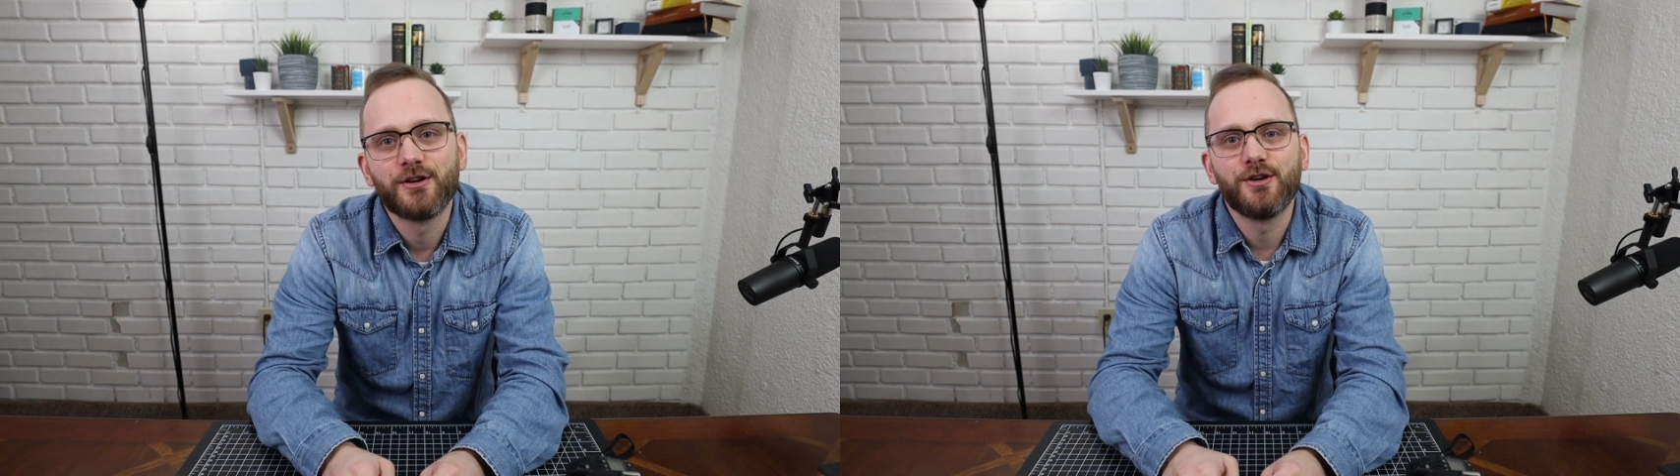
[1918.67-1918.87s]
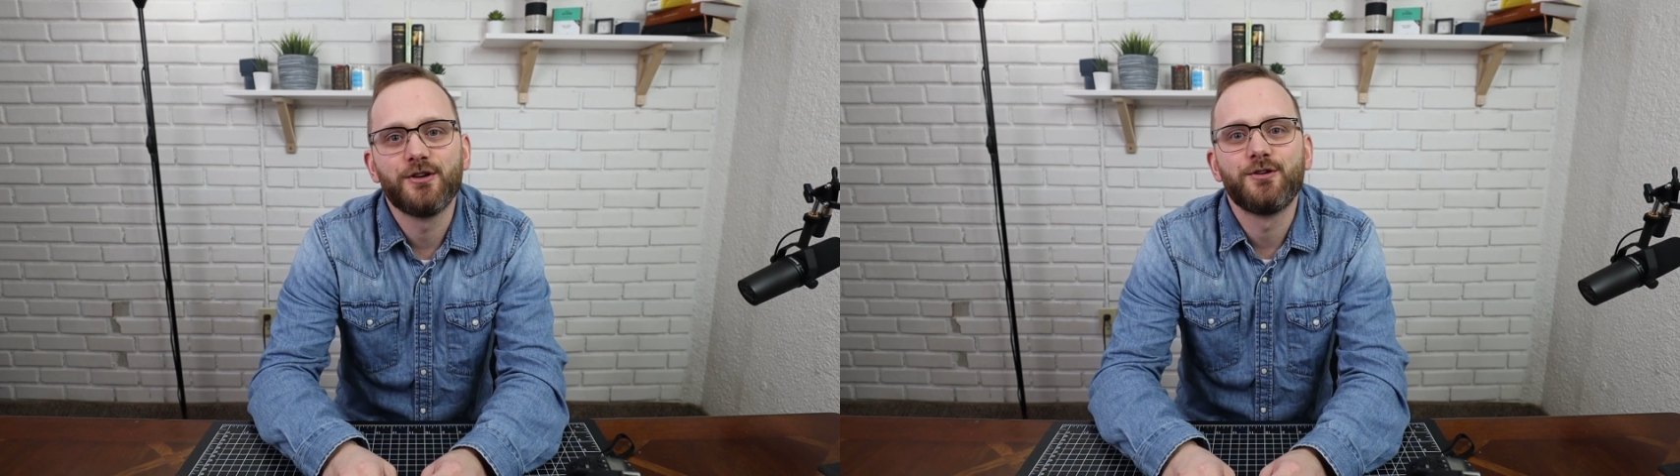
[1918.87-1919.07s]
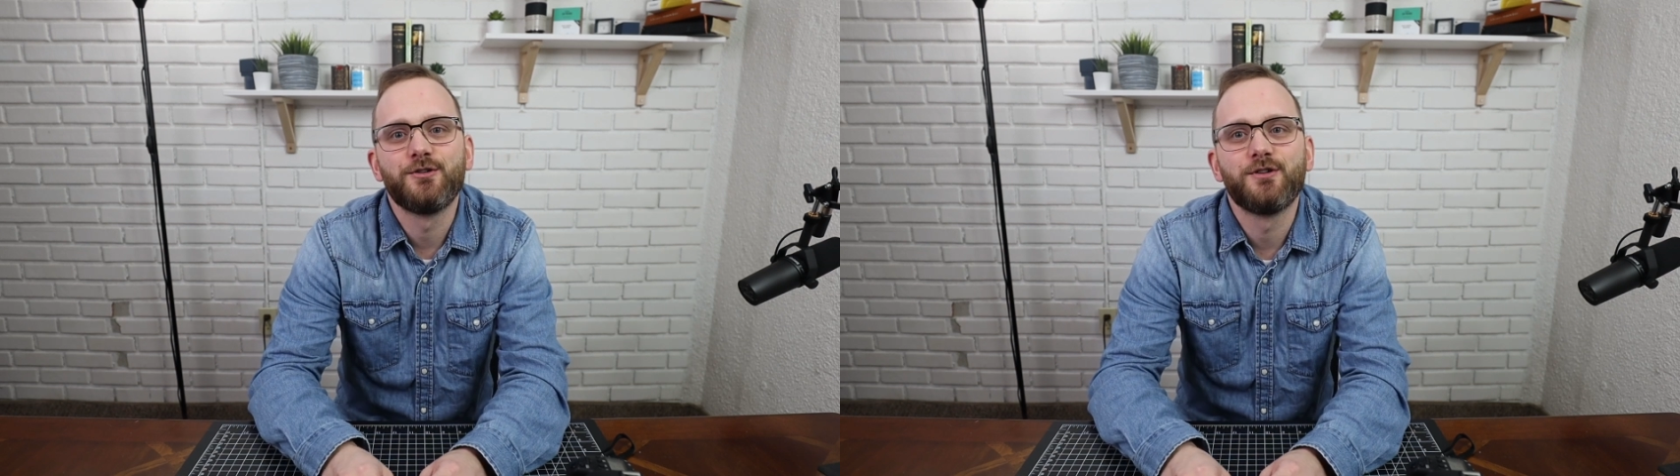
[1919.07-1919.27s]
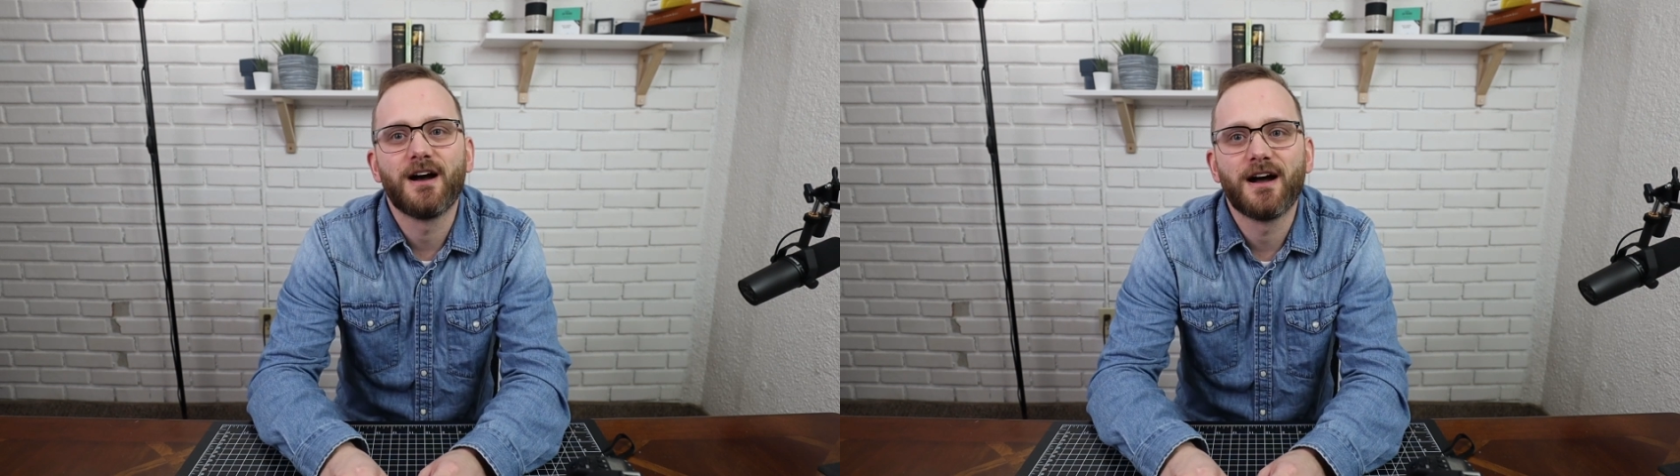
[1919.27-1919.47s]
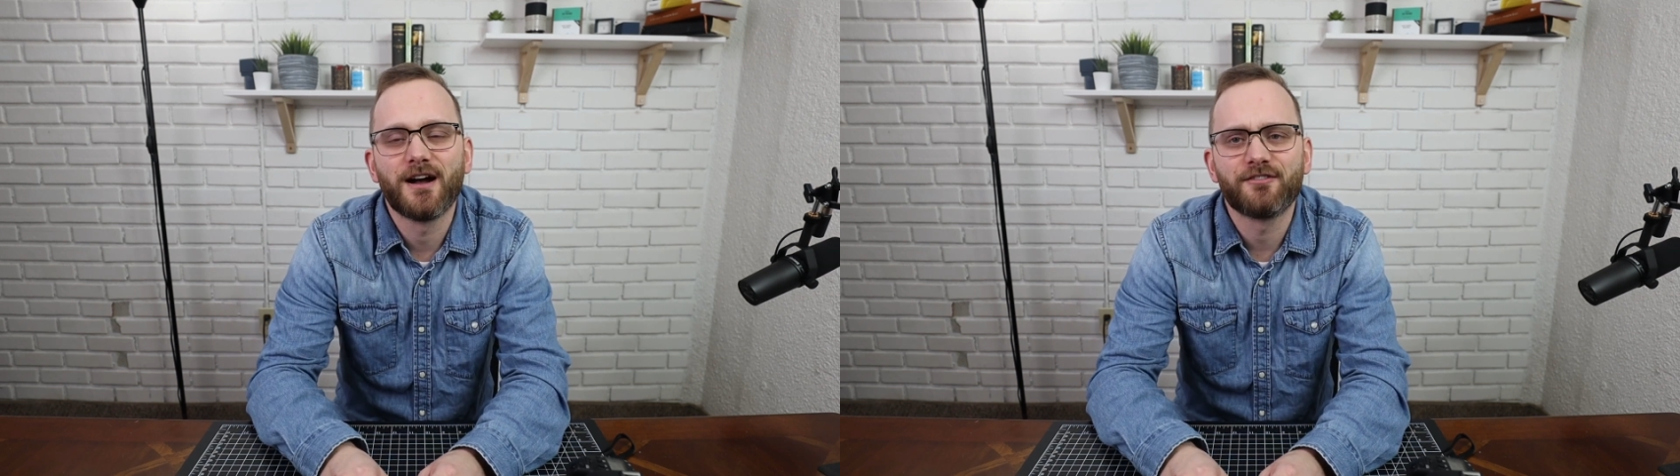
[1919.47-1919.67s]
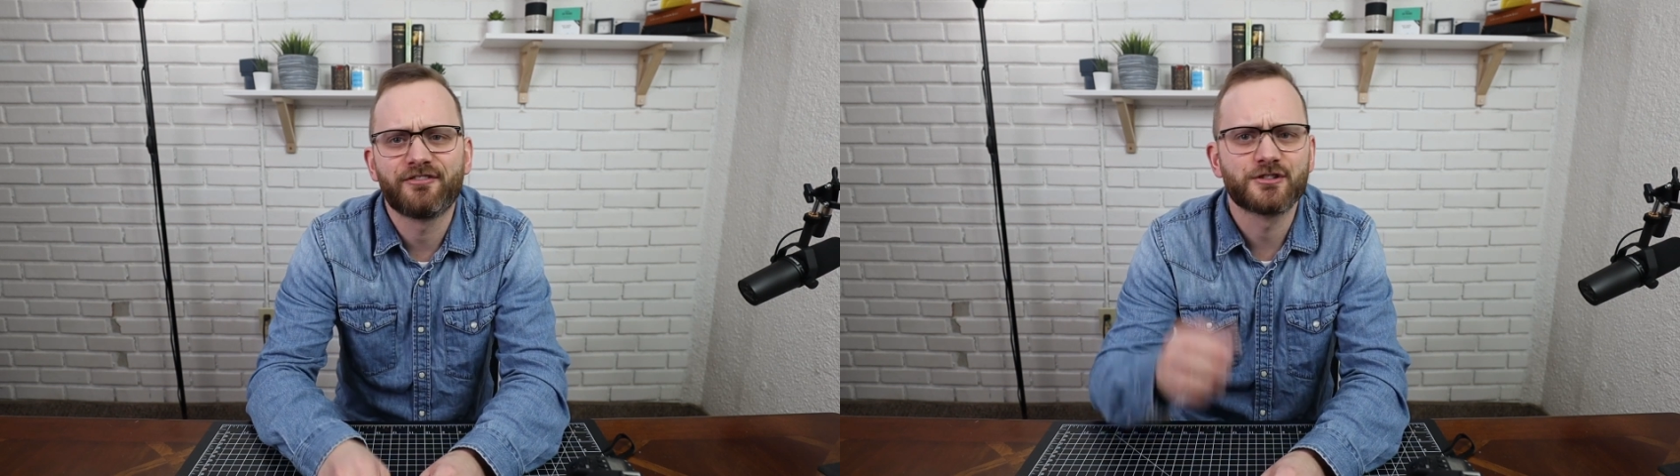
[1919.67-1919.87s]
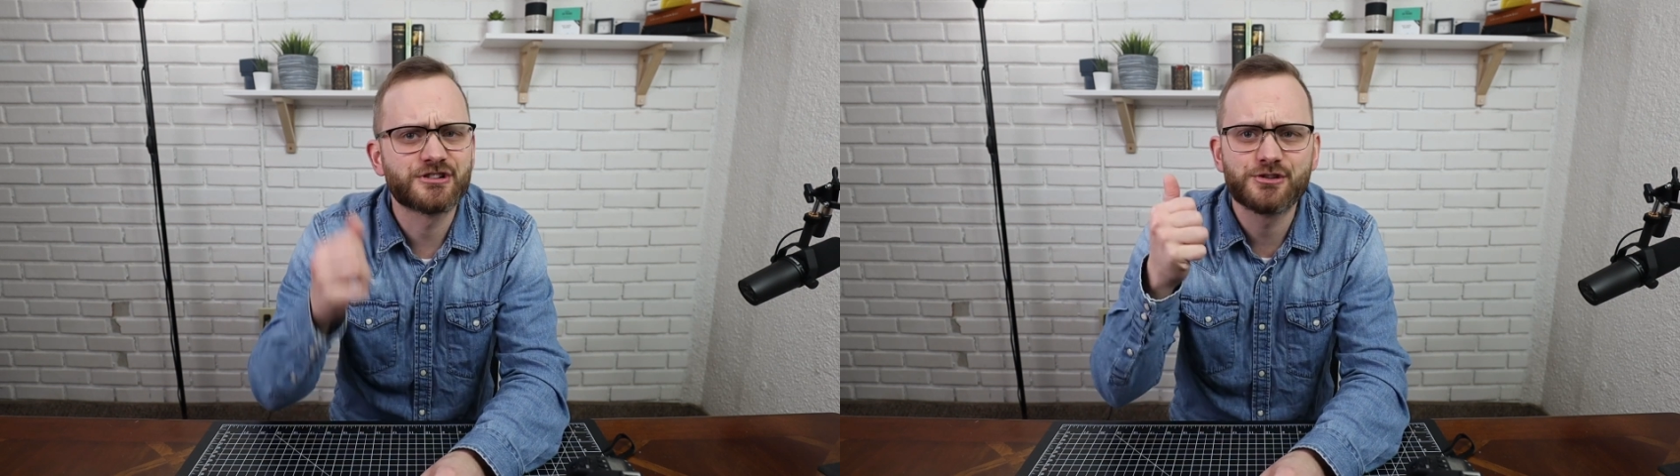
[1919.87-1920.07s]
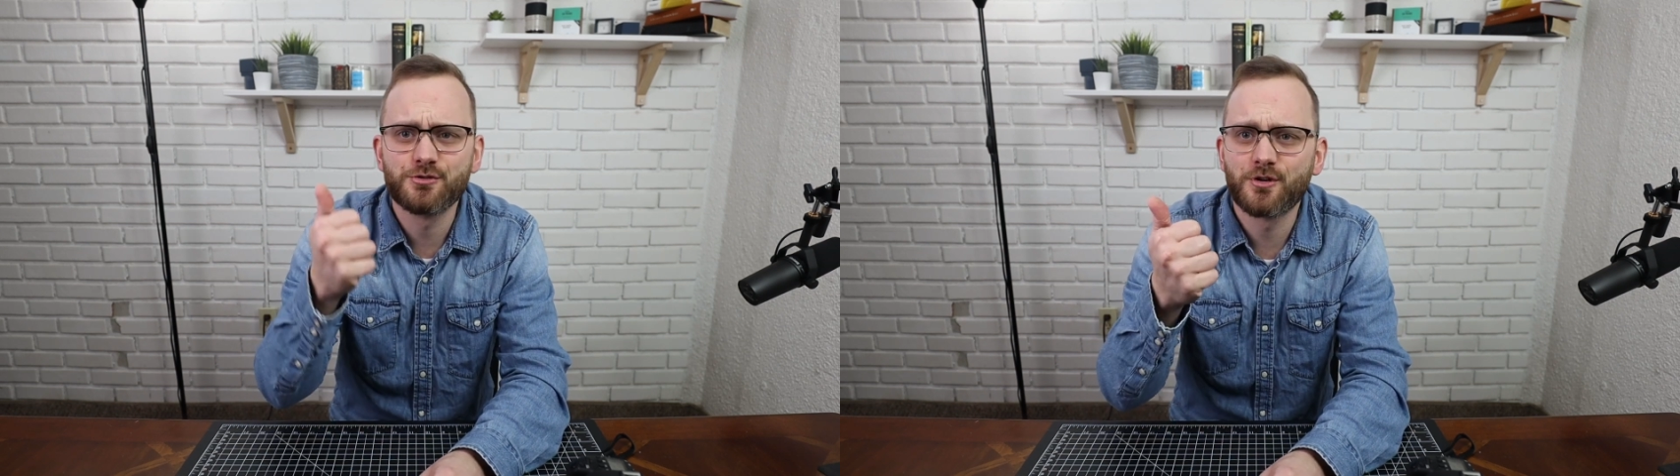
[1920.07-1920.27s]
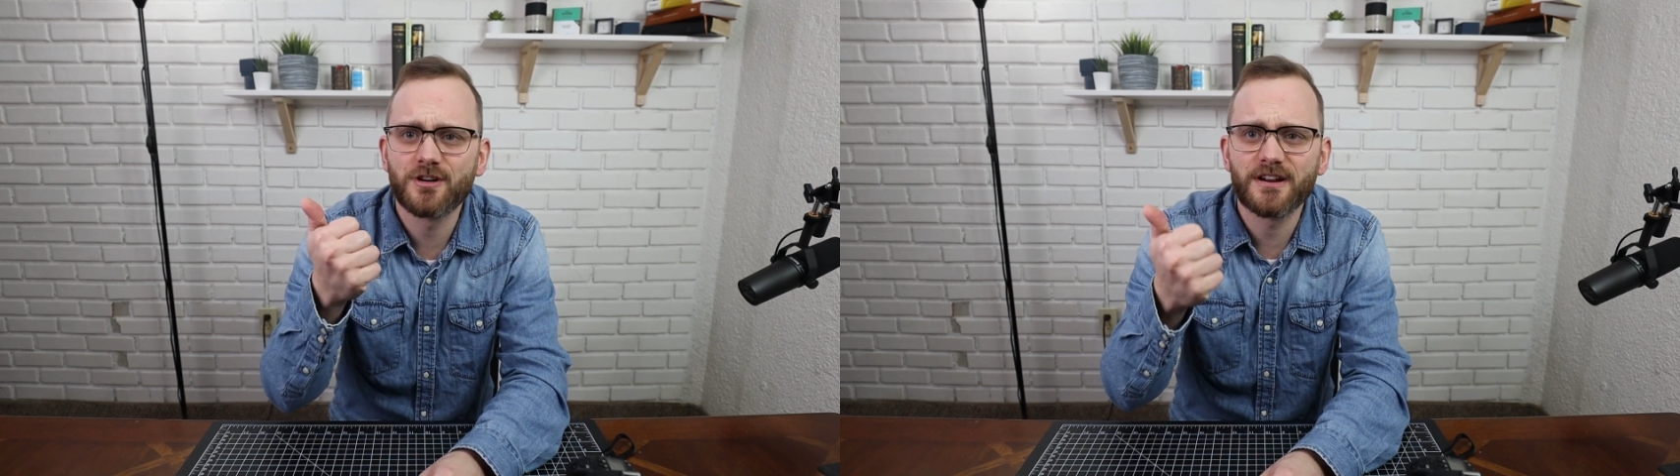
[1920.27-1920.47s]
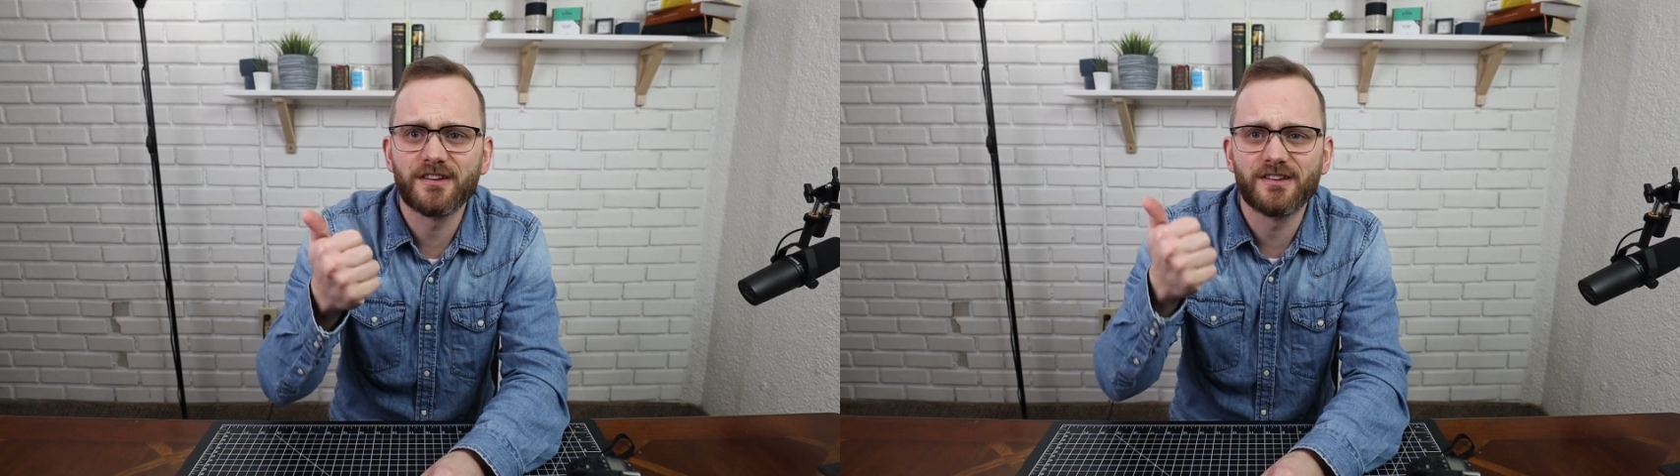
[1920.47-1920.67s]
who for
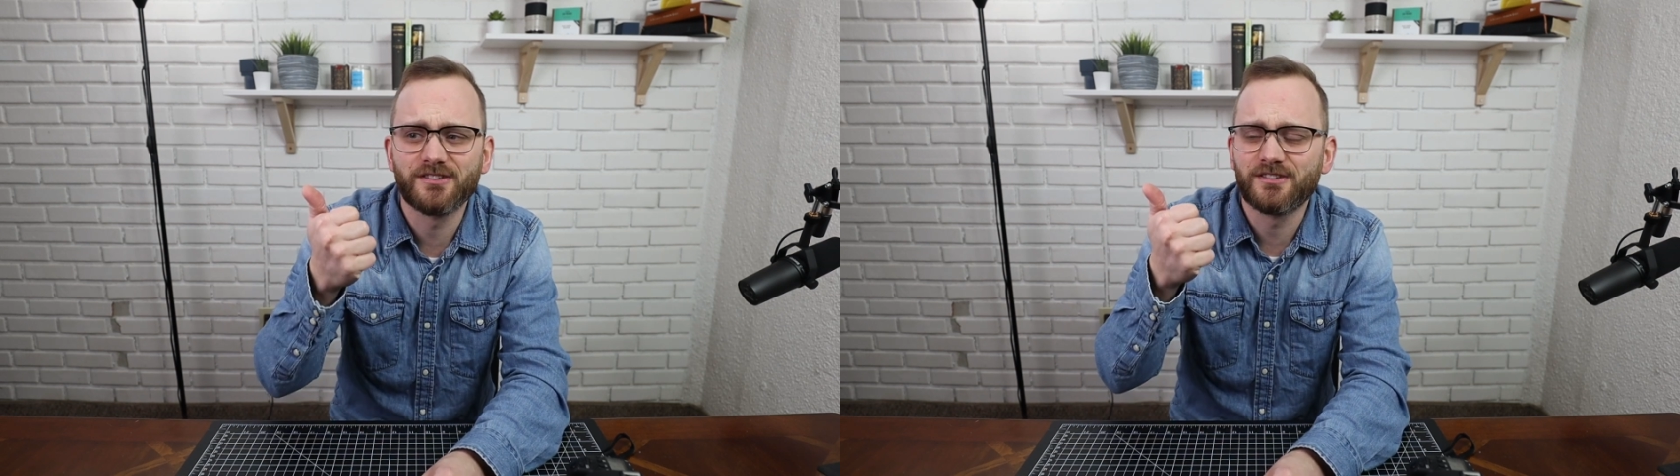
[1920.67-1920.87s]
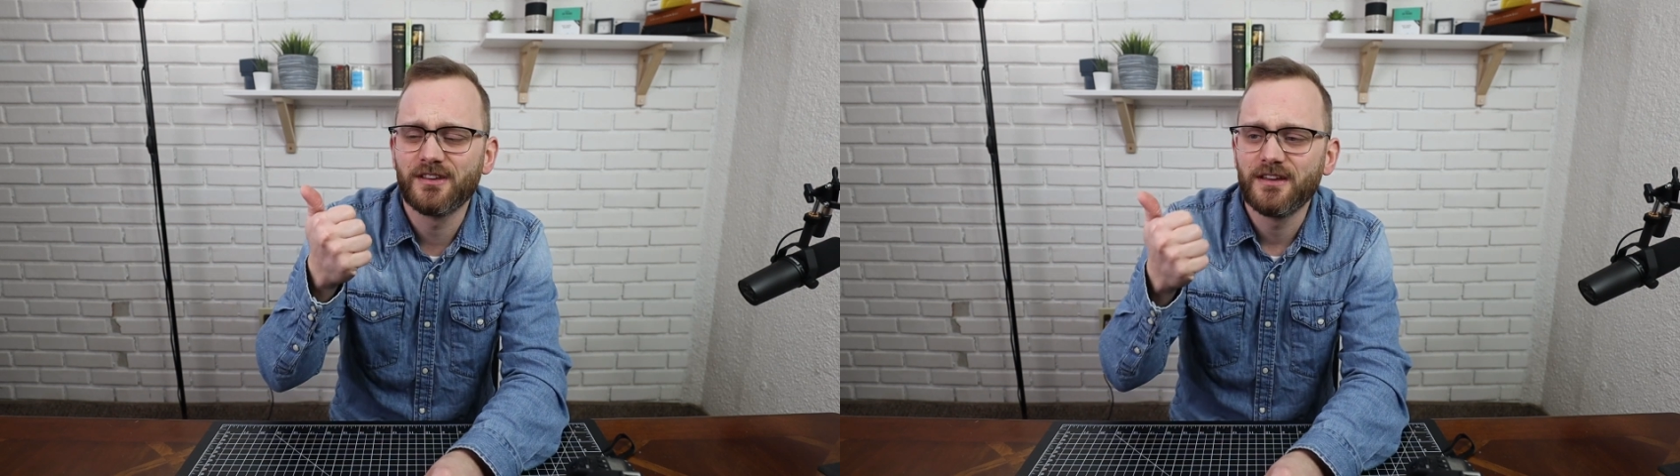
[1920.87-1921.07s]
sure is